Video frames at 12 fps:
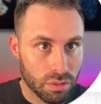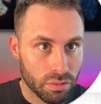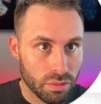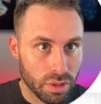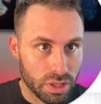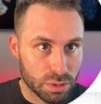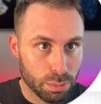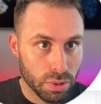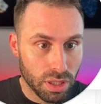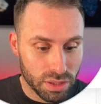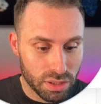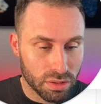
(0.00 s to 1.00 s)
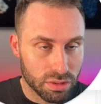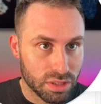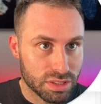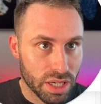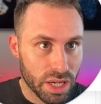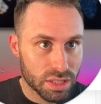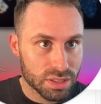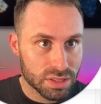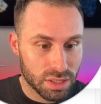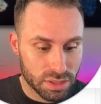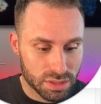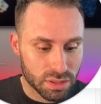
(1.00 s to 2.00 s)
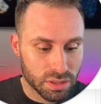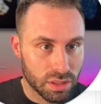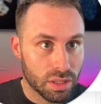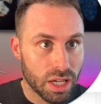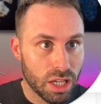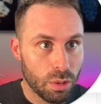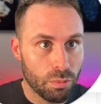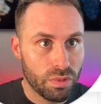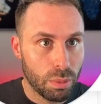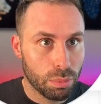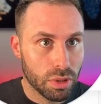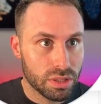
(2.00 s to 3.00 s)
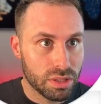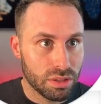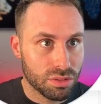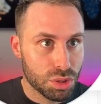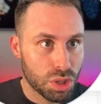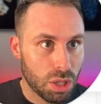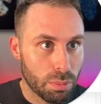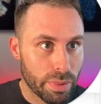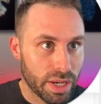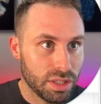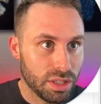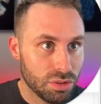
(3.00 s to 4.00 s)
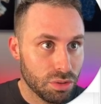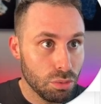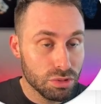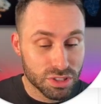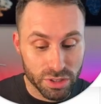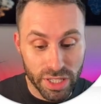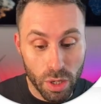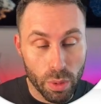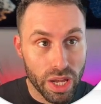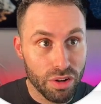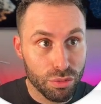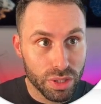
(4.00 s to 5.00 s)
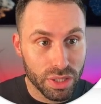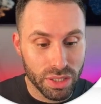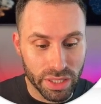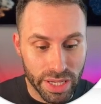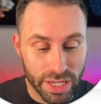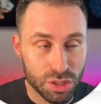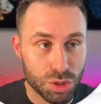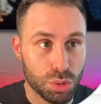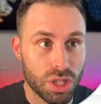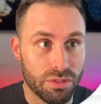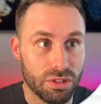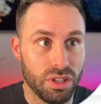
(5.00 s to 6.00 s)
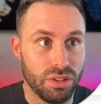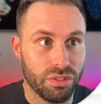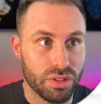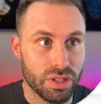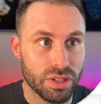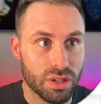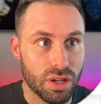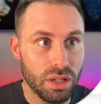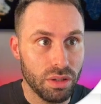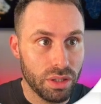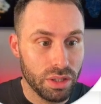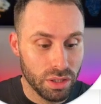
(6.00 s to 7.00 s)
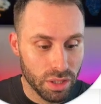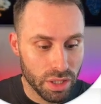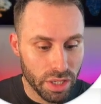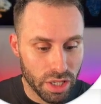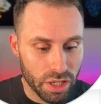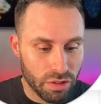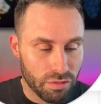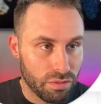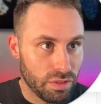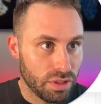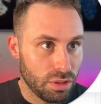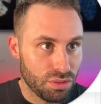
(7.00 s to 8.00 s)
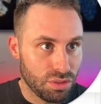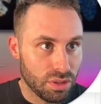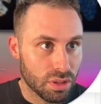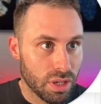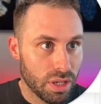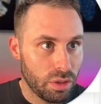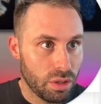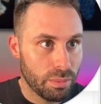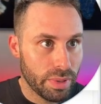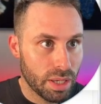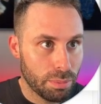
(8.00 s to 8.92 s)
is plotted on this axis. The column we plot is shape ID 2. So now every line should have a different color using the color map.